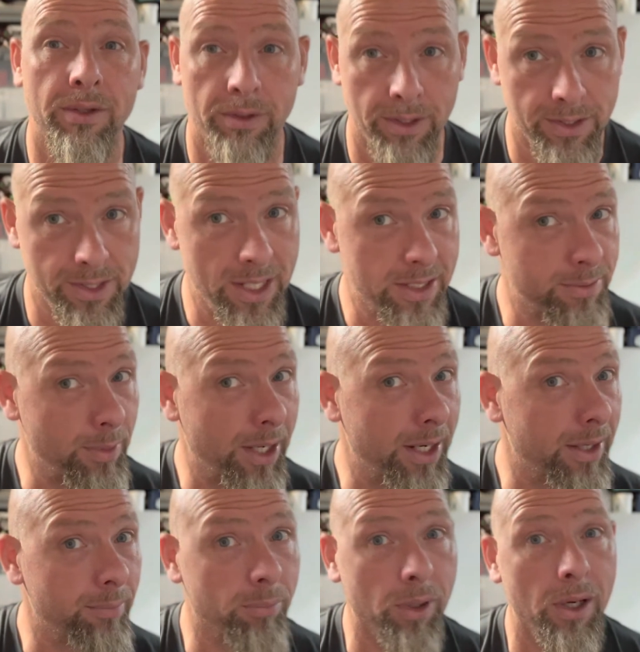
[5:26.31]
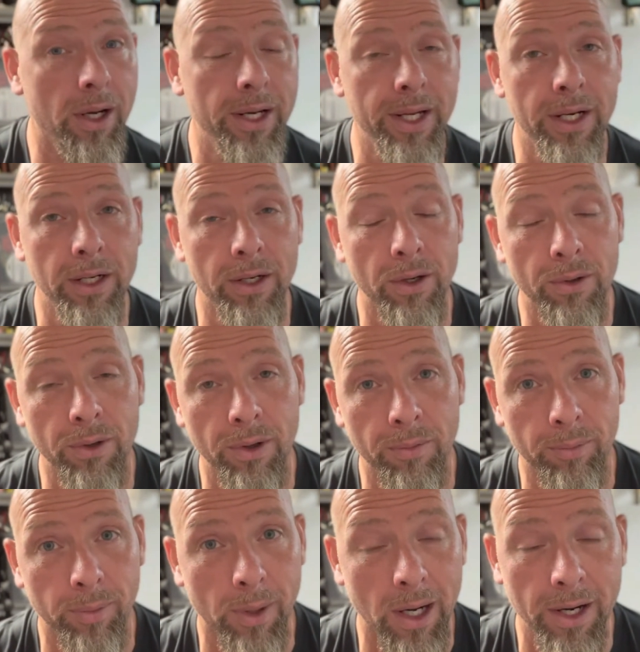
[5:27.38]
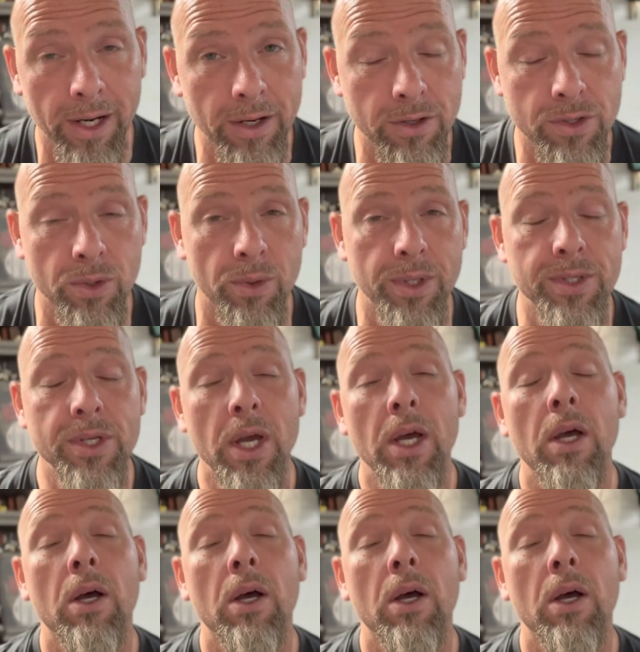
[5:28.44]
because that's my broadhead of choice.